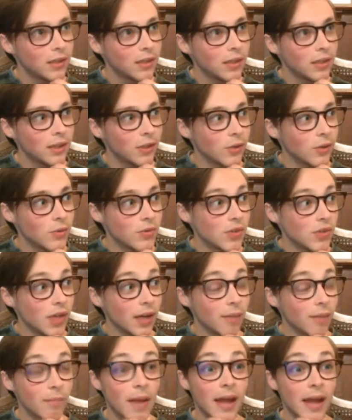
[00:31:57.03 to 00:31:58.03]
it was
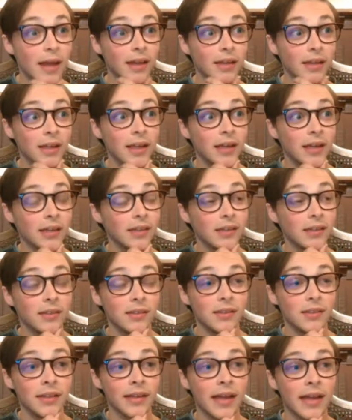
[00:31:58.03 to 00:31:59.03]
like, man, like,
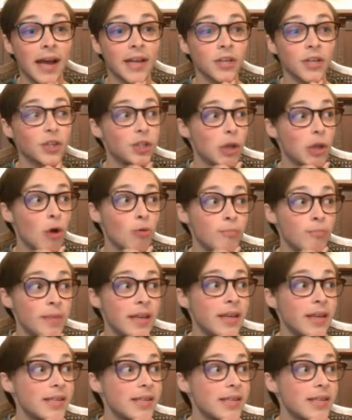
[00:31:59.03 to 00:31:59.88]
it kind of showed me